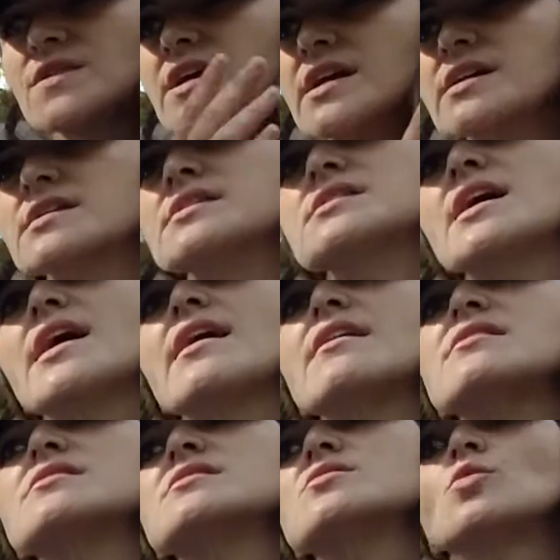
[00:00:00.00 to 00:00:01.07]
things
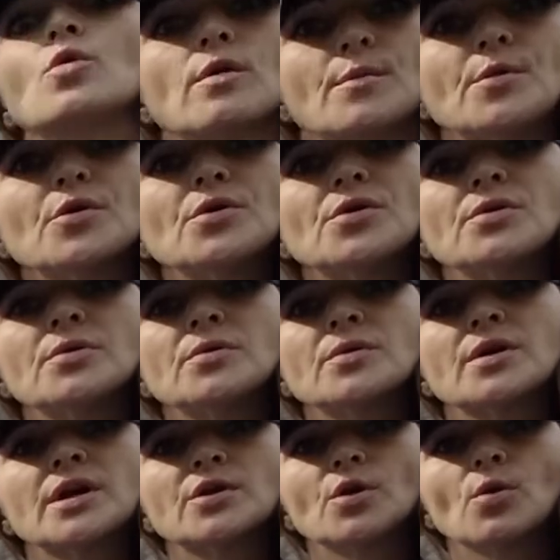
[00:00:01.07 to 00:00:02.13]
as normal
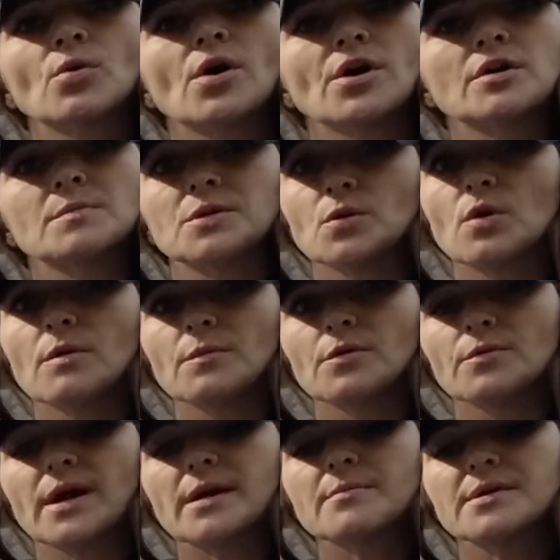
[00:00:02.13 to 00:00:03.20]
can no longer be normal,
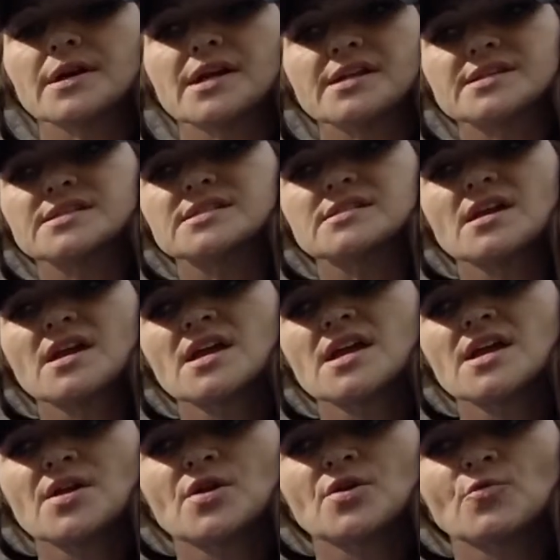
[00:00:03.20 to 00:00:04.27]
right? Because
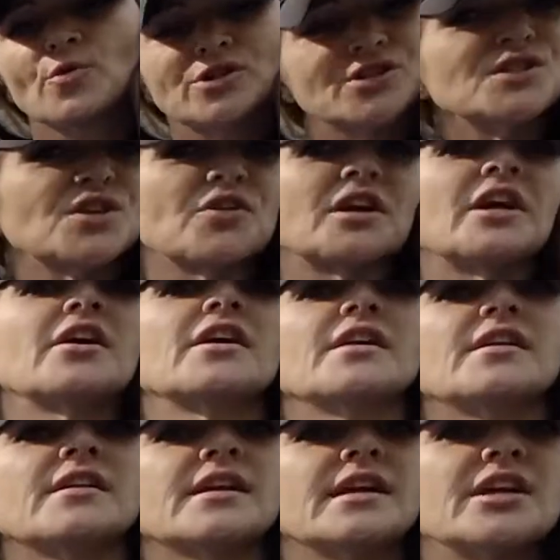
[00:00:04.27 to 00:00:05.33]
once you start
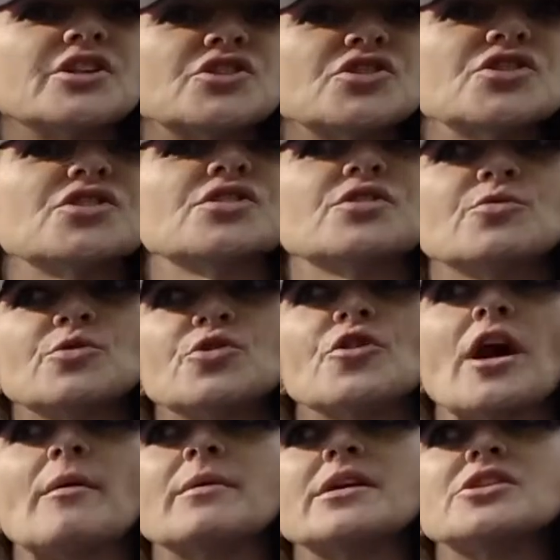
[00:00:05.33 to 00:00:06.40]
carrying you
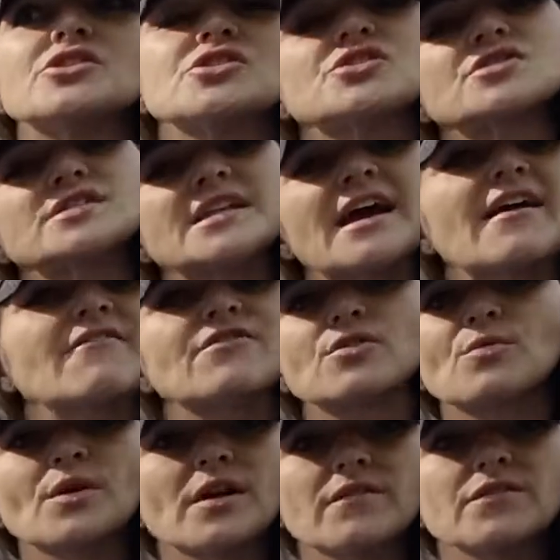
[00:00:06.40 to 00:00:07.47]
grab each staff or
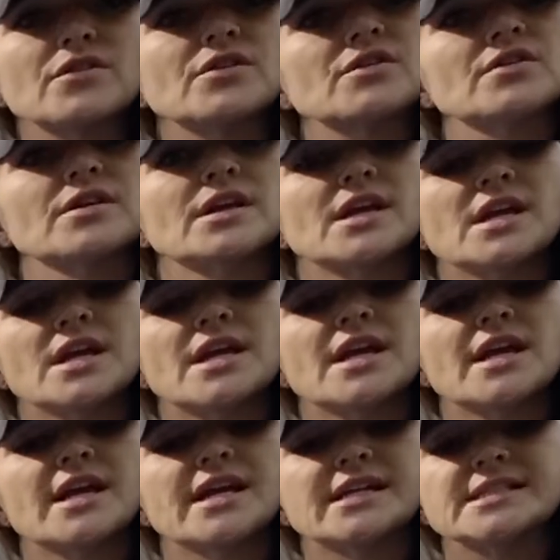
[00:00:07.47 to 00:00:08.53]
whatever,
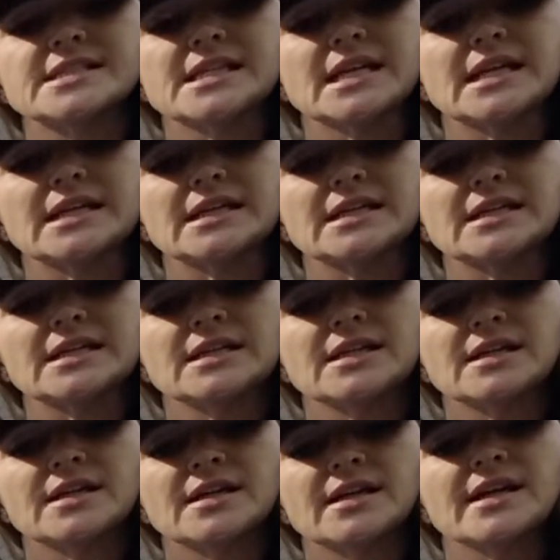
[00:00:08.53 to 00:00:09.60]
it's like
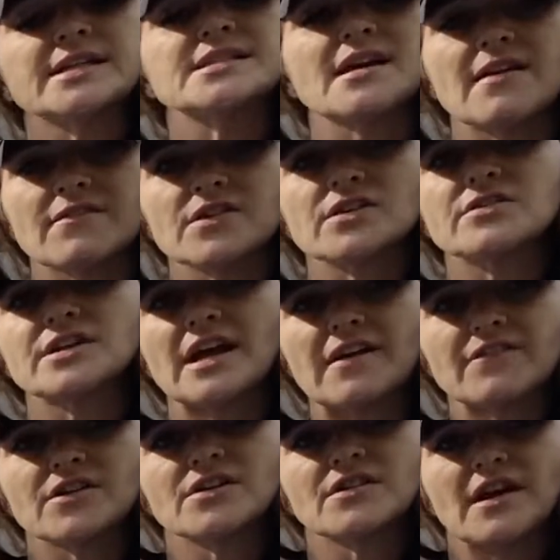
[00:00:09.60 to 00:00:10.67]
it gets heavier and
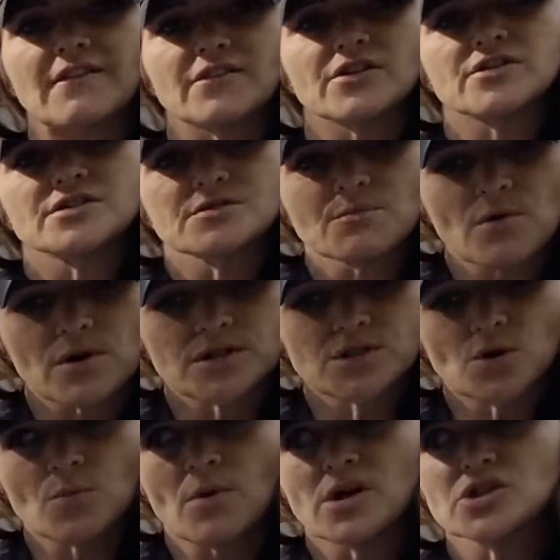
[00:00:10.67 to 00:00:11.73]
heavier and heavier
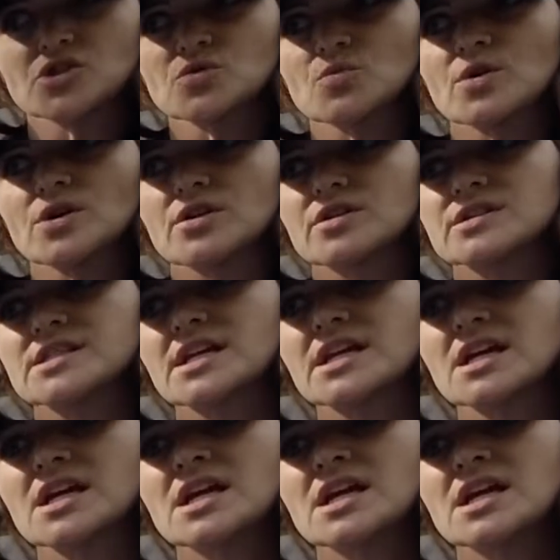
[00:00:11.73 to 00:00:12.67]
so much to where it's like